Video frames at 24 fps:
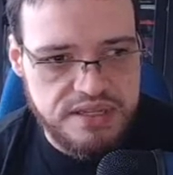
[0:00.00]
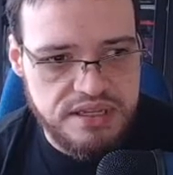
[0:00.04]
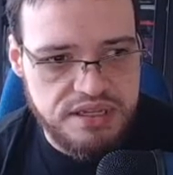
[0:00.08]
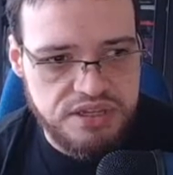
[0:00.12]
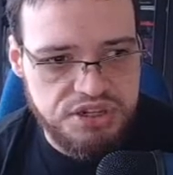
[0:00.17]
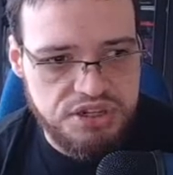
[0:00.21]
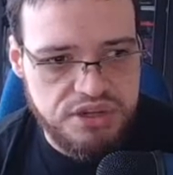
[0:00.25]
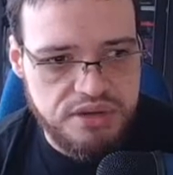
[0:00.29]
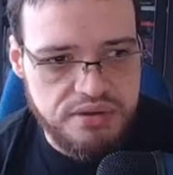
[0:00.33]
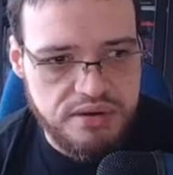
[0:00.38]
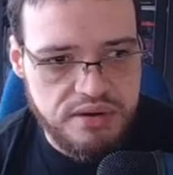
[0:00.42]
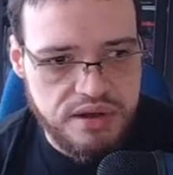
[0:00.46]

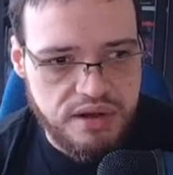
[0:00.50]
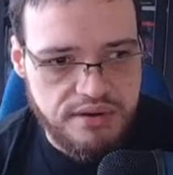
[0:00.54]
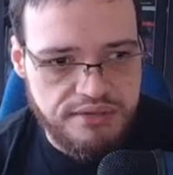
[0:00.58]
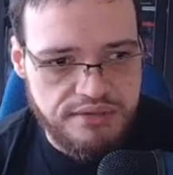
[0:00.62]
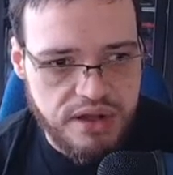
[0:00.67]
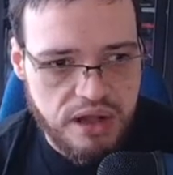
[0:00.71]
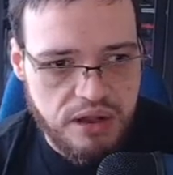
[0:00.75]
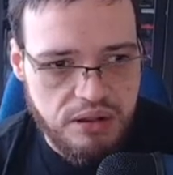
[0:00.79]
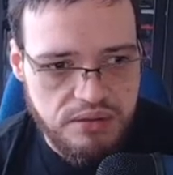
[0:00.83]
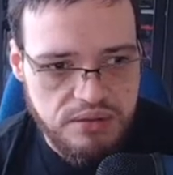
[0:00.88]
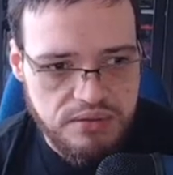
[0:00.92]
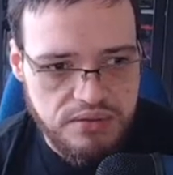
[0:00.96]
issue of
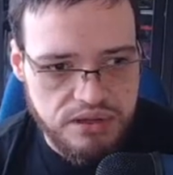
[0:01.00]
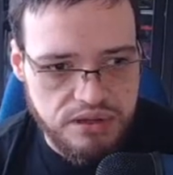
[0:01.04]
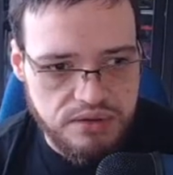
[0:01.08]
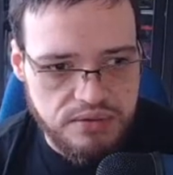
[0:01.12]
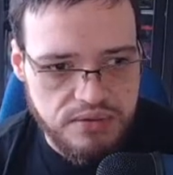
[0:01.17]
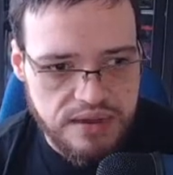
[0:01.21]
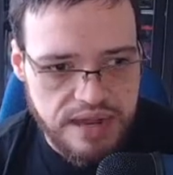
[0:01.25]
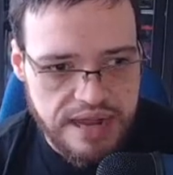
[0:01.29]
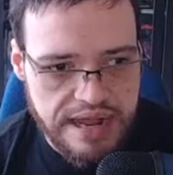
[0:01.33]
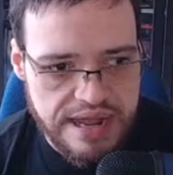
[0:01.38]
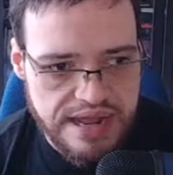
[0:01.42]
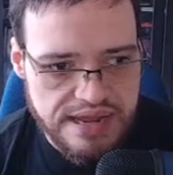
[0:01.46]
All
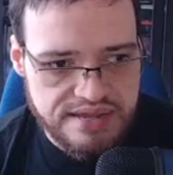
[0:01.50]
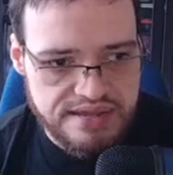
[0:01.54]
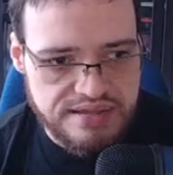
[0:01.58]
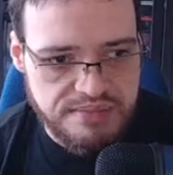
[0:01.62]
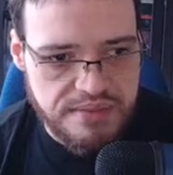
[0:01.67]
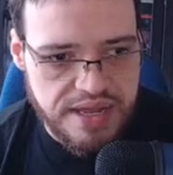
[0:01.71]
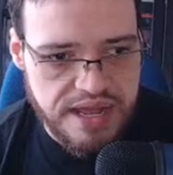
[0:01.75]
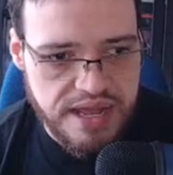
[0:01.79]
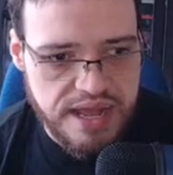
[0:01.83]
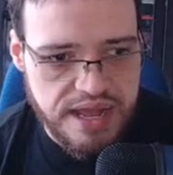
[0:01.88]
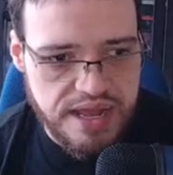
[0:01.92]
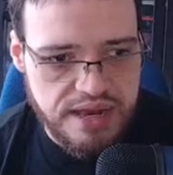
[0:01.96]
New X-Men.